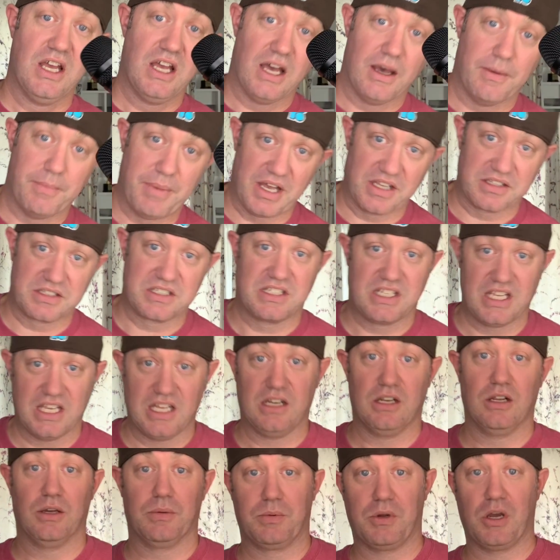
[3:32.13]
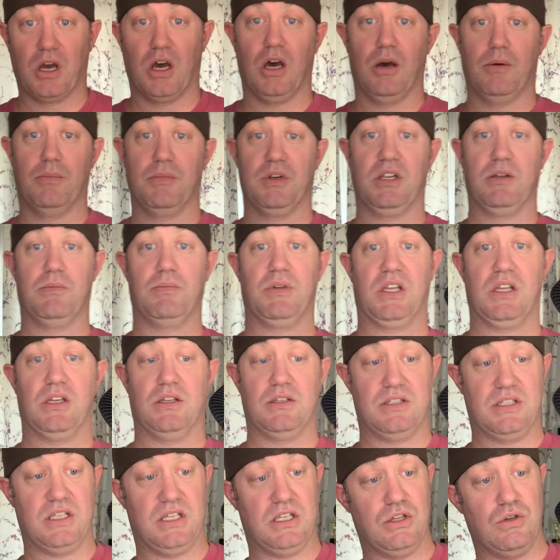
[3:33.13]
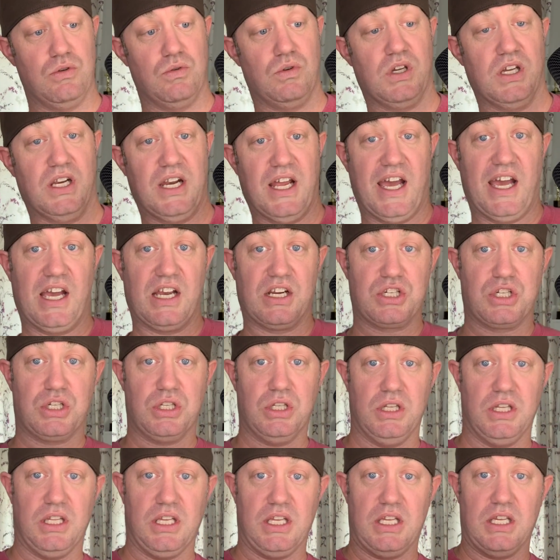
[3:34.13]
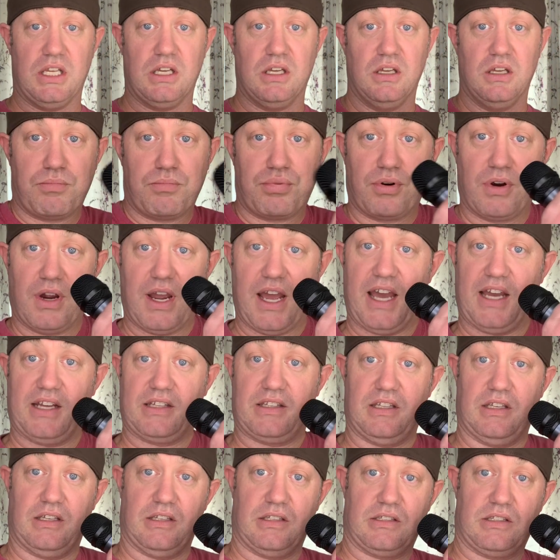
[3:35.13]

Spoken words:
about stand-up comedy, because then you can actually practice.